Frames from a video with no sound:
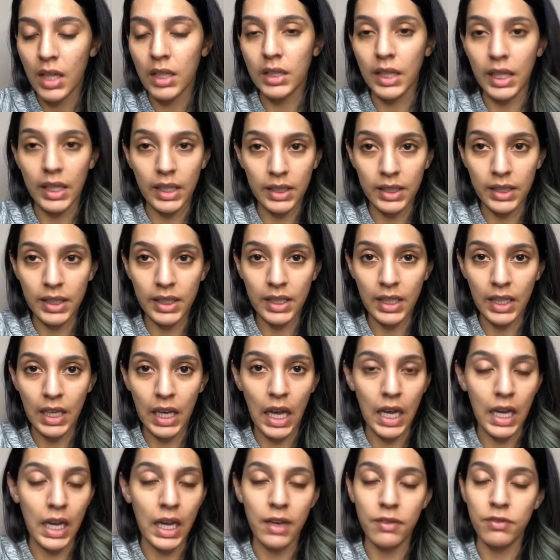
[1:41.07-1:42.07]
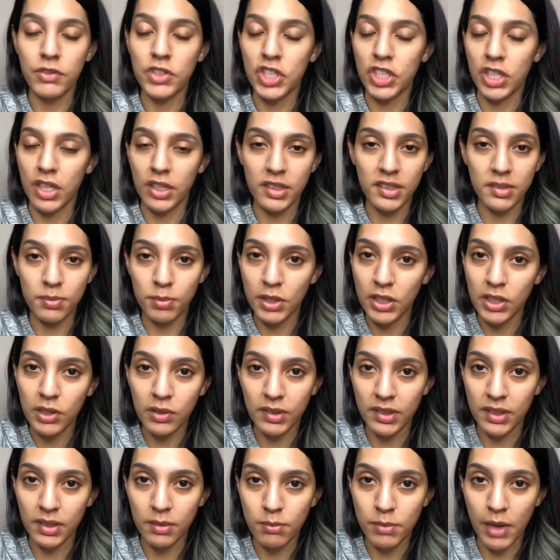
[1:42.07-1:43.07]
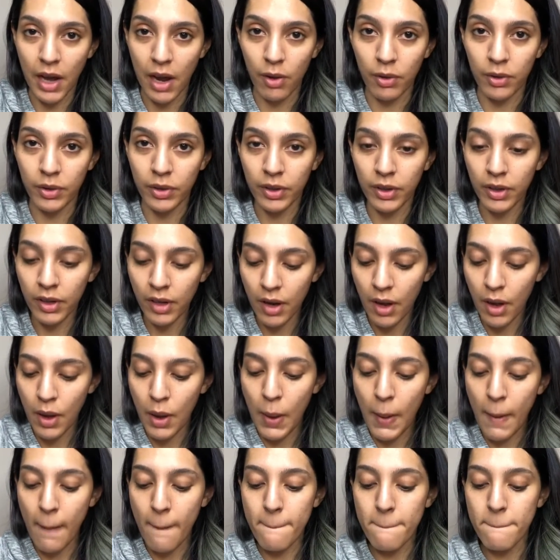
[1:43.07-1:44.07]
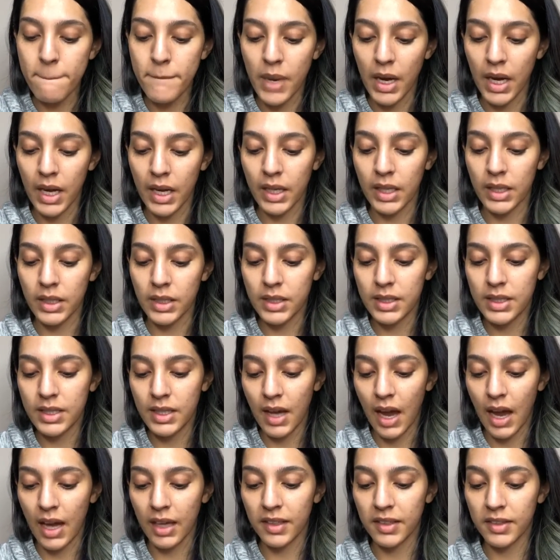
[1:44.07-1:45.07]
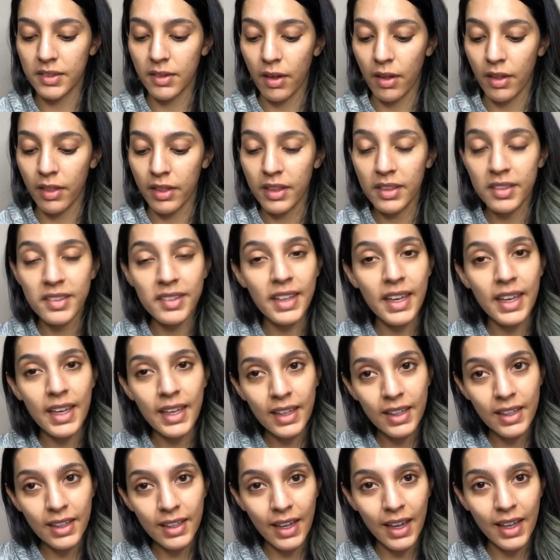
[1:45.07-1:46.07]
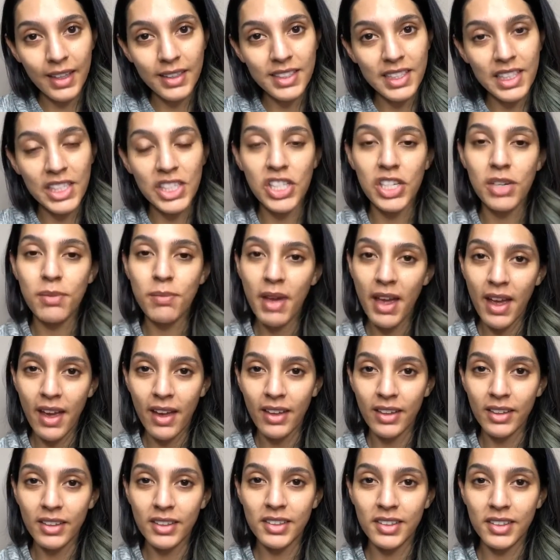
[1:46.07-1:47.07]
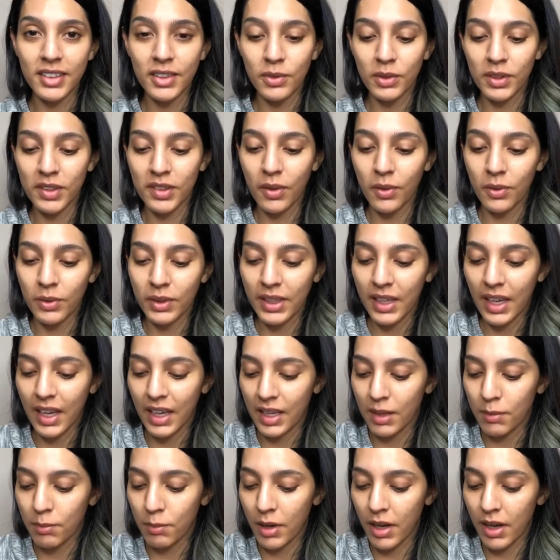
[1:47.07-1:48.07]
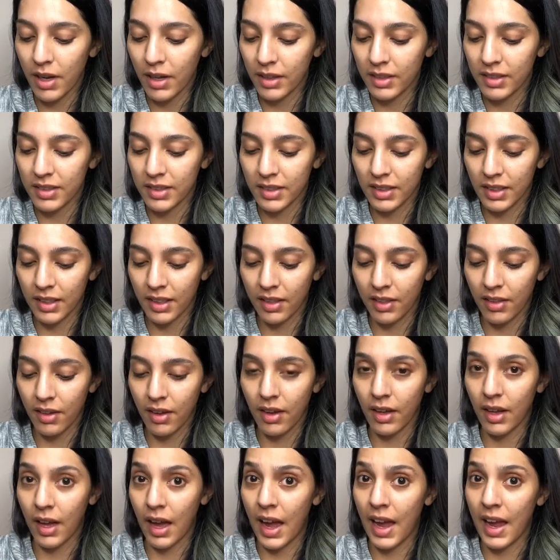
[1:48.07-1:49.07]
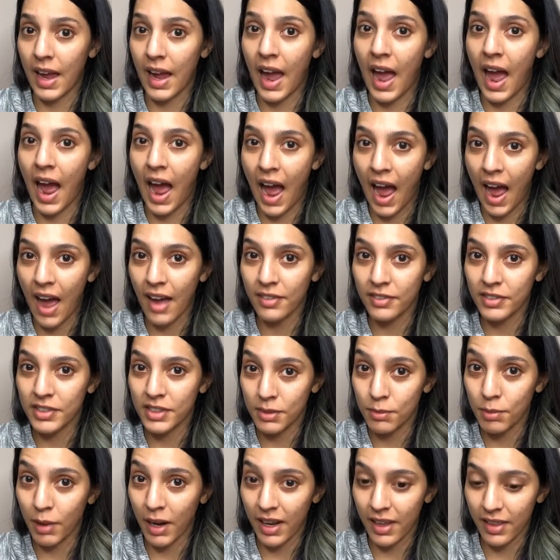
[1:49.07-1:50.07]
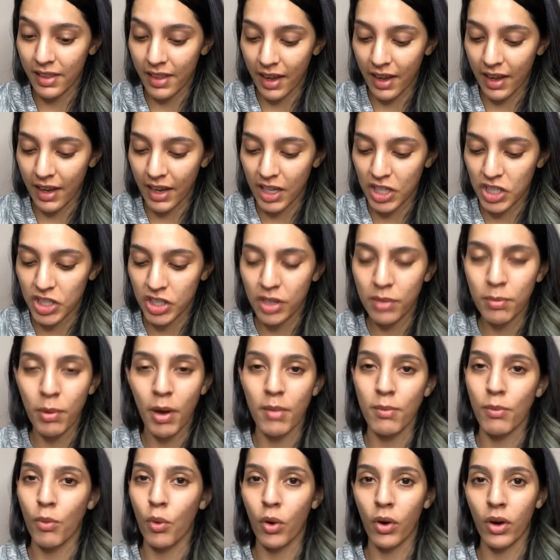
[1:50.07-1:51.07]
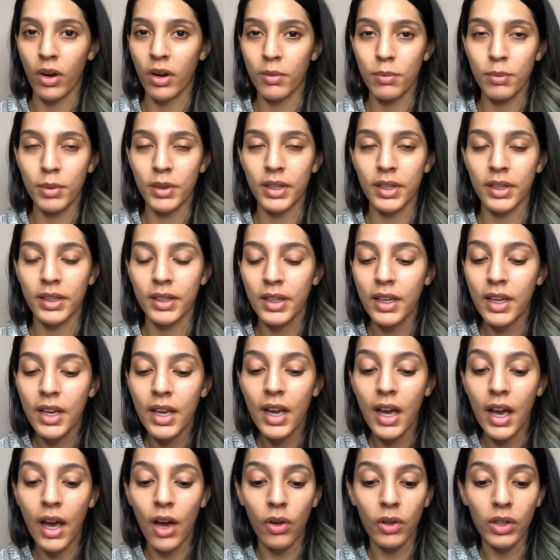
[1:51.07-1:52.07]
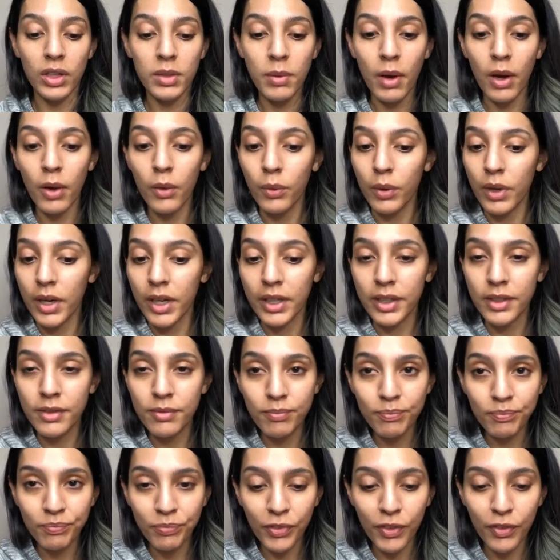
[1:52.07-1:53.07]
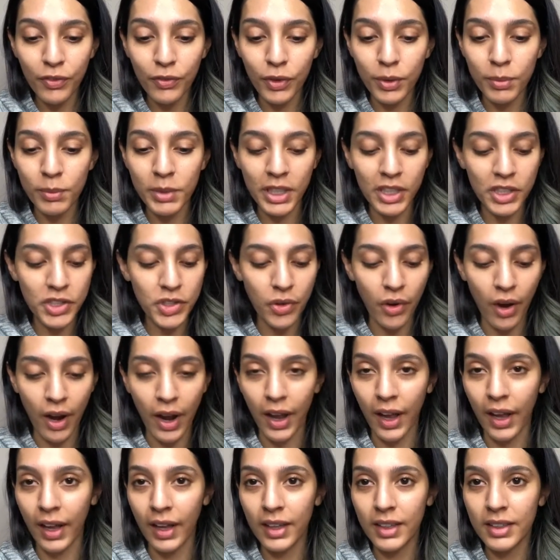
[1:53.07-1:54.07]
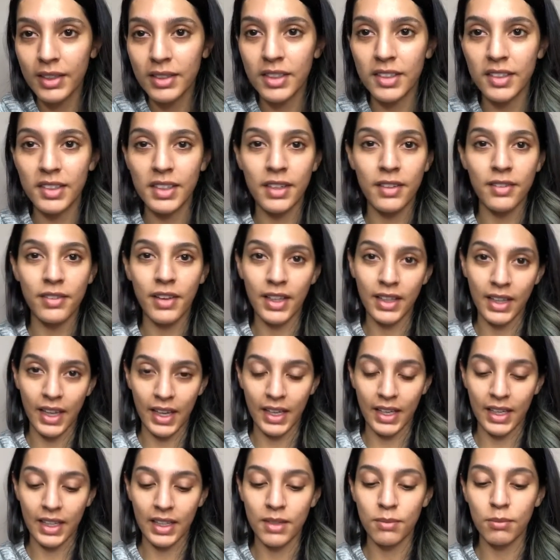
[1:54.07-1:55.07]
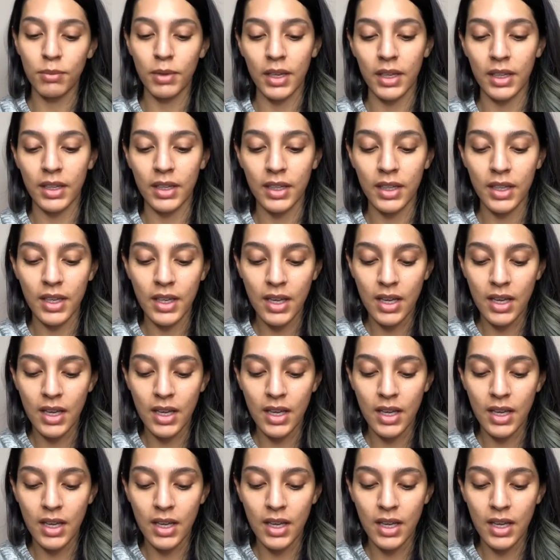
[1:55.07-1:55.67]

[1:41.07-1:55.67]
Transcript: Lately, I have just been using powder. But I saw this kit at TJ Maxx and it was only $8 and I thought I have to buy that. I should have bought more, but I only bought one for me to try to see if I like it, but